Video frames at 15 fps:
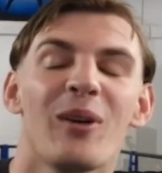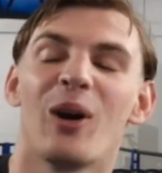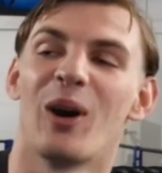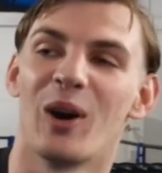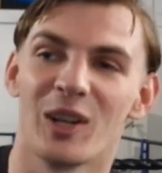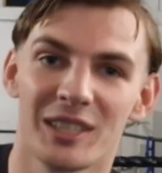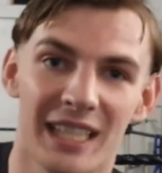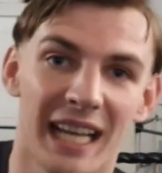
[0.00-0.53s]
a
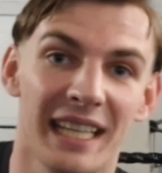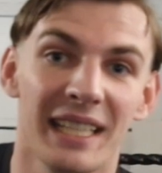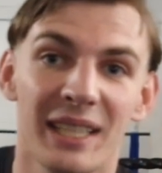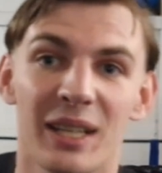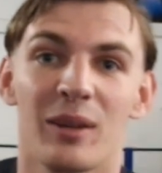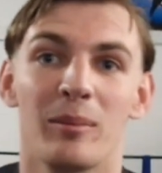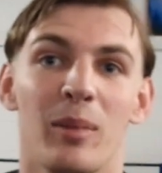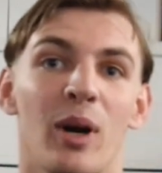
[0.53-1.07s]
hot take
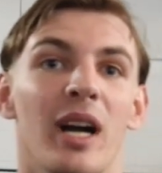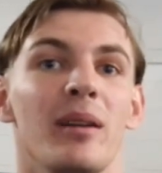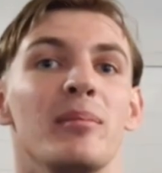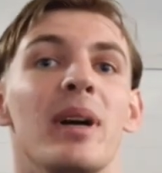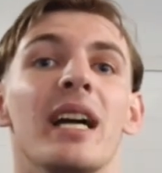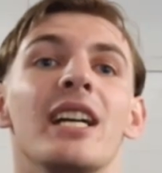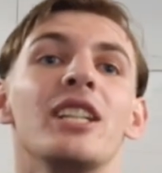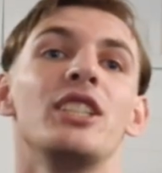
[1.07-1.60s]
on pie and
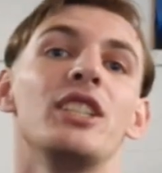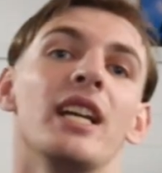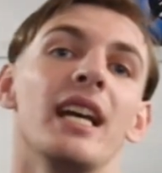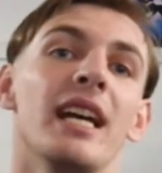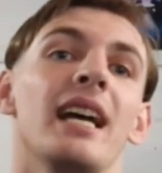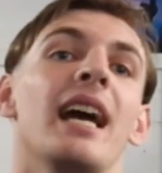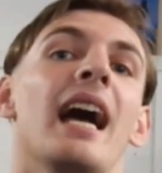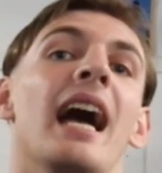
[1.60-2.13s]
mash,
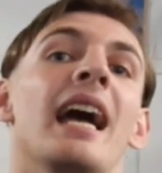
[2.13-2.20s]
yeah,